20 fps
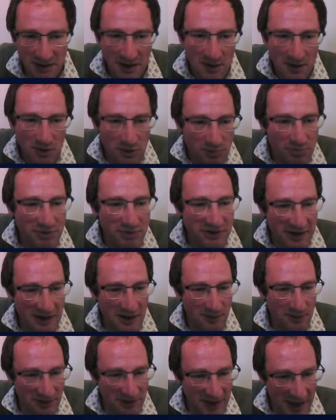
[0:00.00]
you
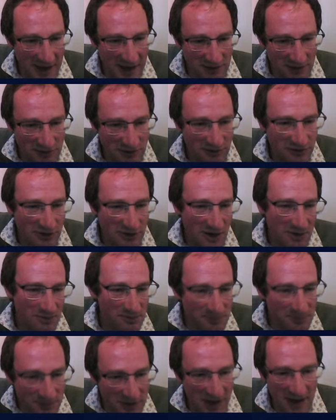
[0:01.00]
particularly want to get into. So
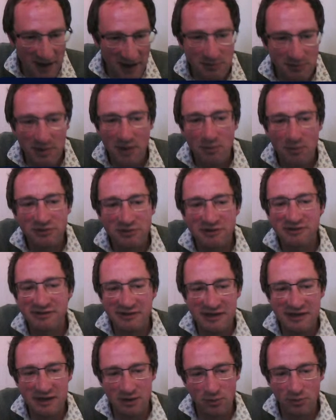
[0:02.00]
you might want to
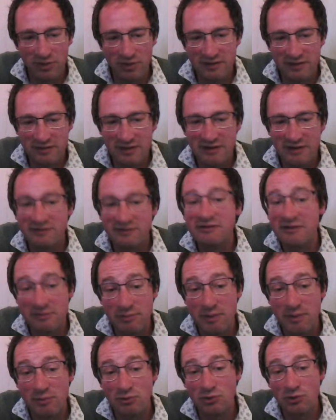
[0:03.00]
see all the instances
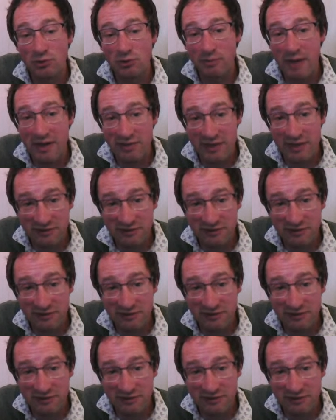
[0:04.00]
people talk about their